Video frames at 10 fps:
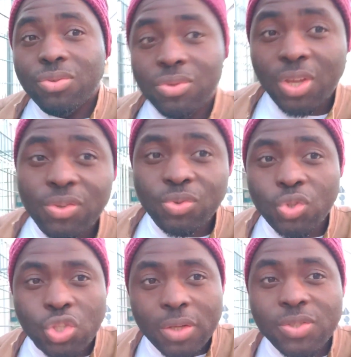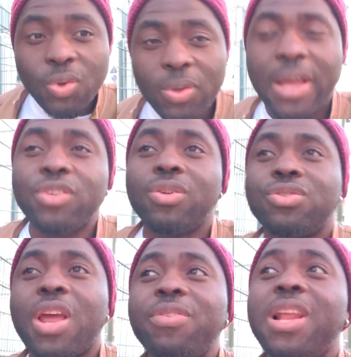then you just know that your
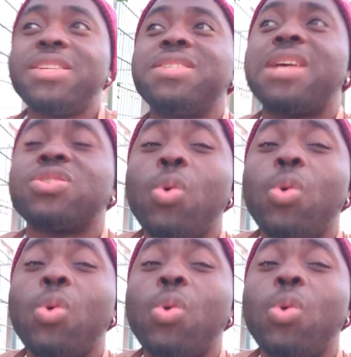driving license has